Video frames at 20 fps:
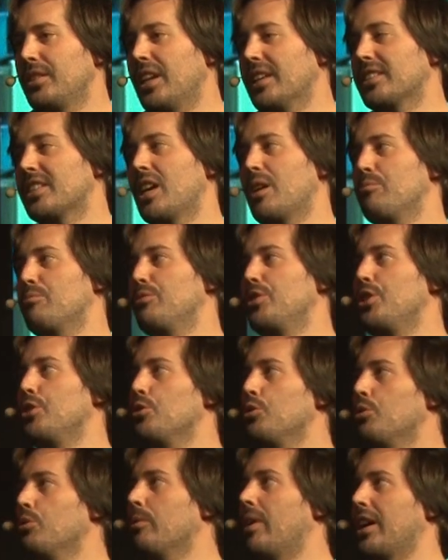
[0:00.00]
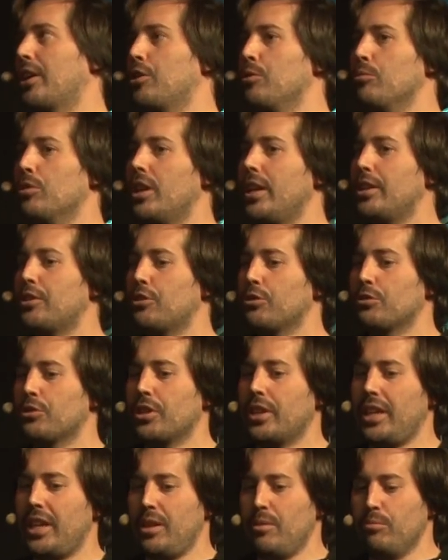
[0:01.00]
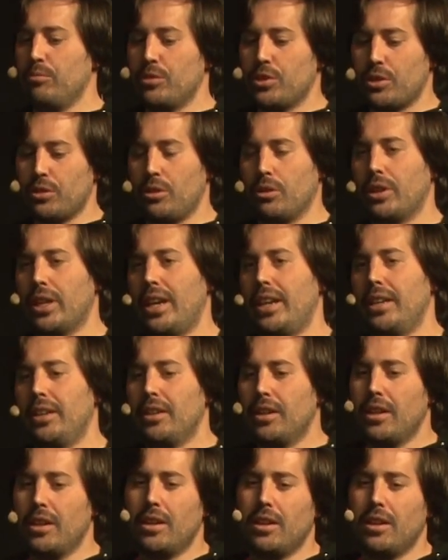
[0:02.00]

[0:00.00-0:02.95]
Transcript: some new accumulation schemes, okay,